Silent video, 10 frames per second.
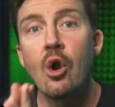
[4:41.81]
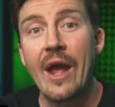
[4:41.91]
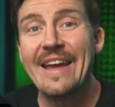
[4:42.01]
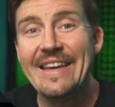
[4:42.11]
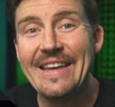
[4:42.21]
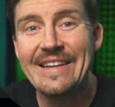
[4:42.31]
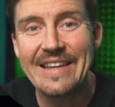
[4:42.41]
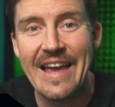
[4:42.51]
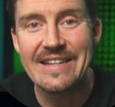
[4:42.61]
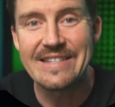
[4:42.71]
Okay,
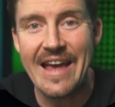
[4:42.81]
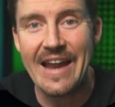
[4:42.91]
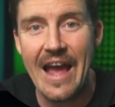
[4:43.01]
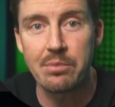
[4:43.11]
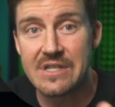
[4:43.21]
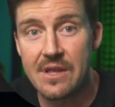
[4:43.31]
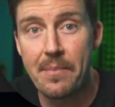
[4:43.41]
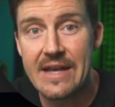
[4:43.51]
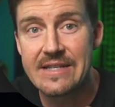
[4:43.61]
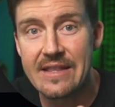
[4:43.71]
in case that happens, the
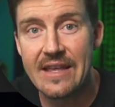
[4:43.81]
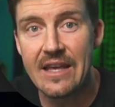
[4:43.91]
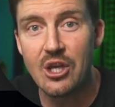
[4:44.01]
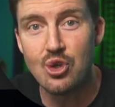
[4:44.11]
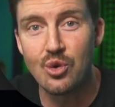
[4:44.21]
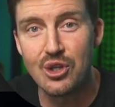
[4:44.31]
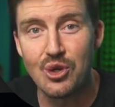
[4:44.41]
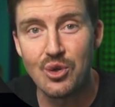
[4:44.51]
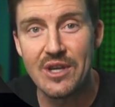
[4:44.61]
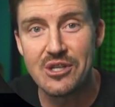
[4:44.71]
best thing you could
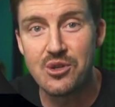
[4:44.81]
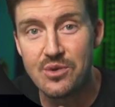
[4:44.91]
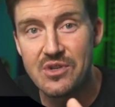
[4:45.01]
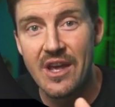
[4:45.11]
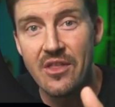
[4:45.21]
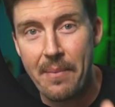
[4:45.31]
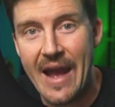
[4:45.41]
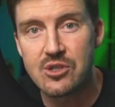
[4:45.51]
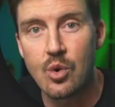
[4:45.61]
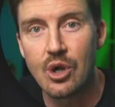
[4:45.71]
do is use the
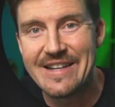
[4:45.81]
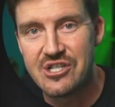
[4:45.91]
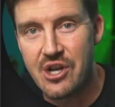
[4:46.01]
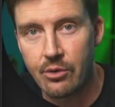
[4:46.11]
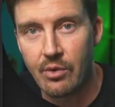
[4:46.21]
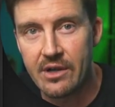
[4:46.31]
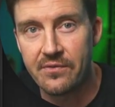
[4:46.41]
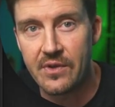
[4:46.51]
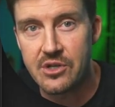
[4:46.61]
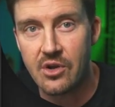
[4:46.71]
password generator
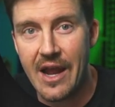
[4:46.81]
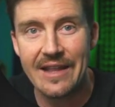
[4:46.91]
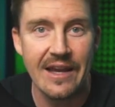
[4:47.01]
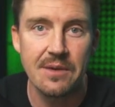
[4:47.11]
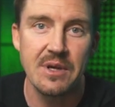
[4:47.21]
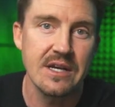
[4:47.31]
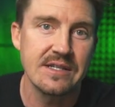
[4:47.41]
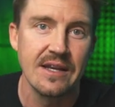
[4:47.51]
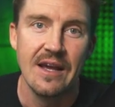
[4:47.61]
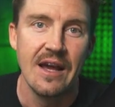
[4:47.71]
feature. I like it
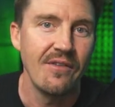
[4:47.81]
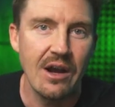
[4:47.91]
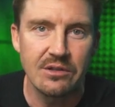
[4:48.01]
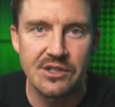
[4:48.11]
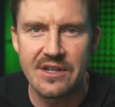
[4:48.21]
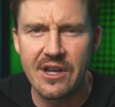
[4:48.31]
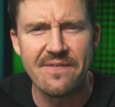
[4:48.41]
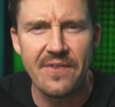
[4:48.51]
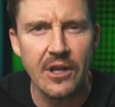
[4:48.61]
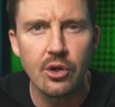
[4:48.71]
because of how just
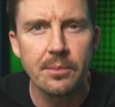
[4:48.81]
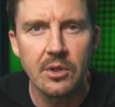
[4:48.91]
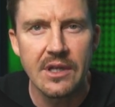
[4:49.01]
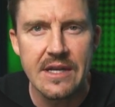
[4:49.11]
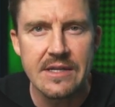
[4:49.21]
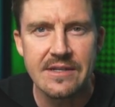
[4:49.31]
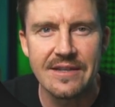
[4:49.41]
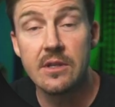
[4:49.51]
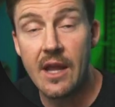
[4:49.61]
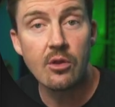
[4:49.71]
configurable it is.
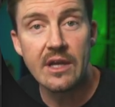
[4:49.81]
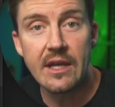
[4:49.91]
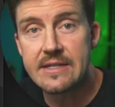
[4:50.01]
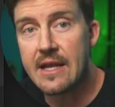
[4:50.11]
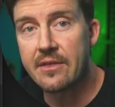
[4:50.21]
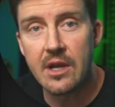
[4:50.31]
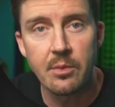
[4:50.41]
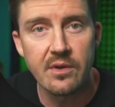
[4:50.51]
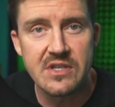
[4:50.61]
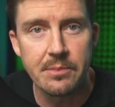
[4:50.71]
Not only can I set the
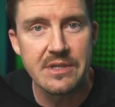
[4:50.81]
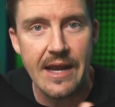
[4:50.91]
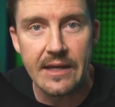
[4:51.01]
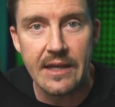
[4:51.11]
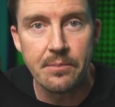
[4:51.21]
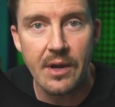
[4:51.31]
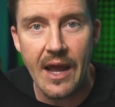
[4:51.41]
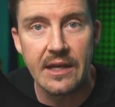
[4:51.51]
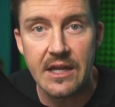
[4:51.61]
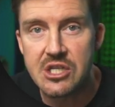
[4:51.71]
number of symbols I need, but
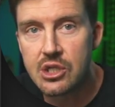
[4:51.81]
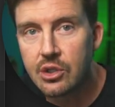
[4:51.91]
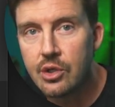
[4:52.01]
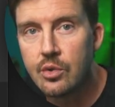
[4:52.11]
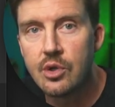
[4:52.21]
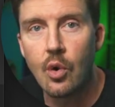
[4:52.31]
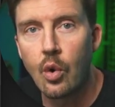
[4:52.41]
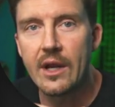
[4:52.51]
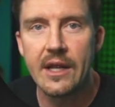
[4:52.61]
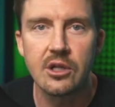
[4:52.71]
I can exclude
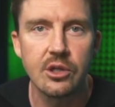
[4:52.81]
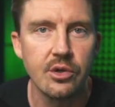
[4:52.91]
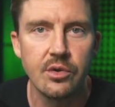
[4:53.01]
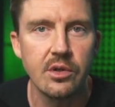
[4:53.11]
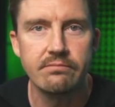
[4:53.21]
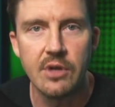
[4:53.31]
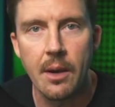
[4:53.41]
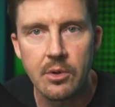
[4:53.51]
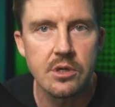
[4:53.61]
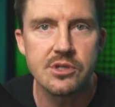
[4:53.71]
or include
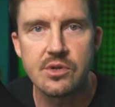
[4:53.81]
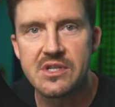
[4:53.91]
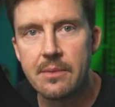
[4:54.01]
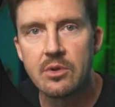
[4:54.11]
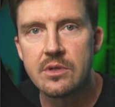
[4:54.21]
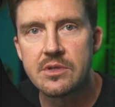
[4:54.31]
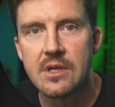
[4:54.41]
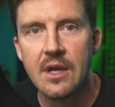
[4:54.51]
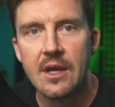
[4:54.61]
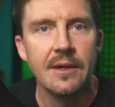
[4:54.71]
numbers or
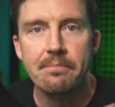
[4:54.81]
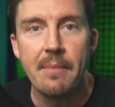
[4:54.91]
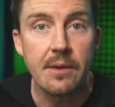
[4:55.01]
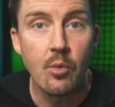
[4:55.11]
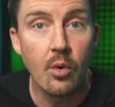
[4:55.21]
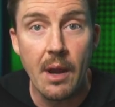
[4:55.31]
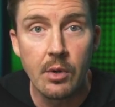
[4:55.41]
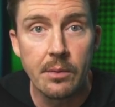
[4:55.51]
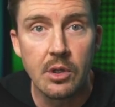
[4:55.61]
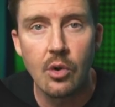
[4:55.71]
symbols, make it more
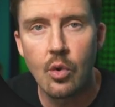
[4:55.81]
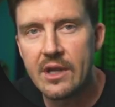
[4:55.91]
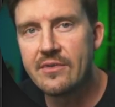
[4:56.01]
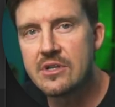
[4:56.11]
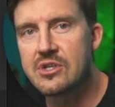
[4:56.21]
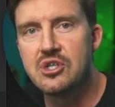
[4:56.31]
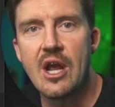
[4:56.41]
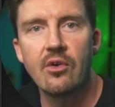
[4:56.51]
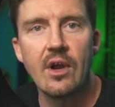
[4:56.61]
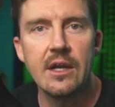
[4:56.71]
memorable, or even just
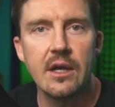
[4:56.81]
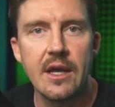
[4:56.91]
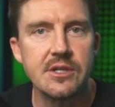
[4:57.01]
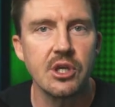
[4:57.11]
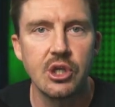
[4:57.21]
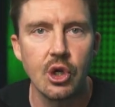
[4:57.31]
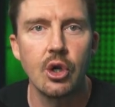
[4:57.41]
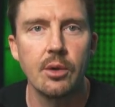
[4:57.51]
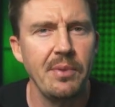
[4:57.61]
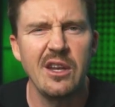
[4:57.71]
generate a
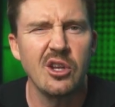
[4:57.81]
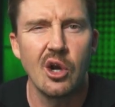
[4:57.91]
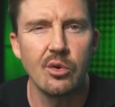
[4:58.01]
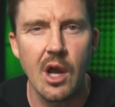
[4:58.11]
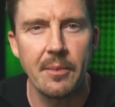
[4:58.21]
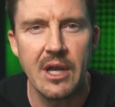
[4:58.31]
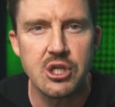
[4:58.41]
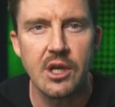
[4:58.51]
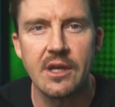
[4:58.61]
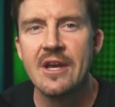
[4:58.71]
secure pin code
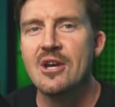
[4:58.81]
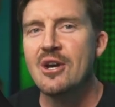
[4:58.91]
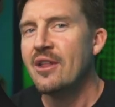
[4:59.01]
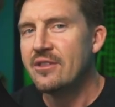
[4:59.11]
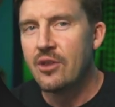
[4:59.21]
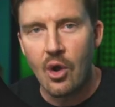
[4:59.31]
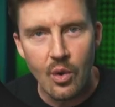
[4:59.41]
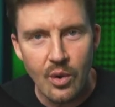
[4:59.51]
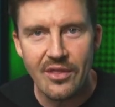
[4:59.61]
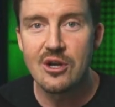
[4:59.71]
combination
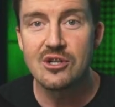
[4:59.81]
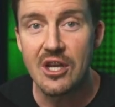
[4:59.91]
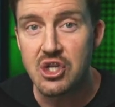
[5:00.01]
though there's a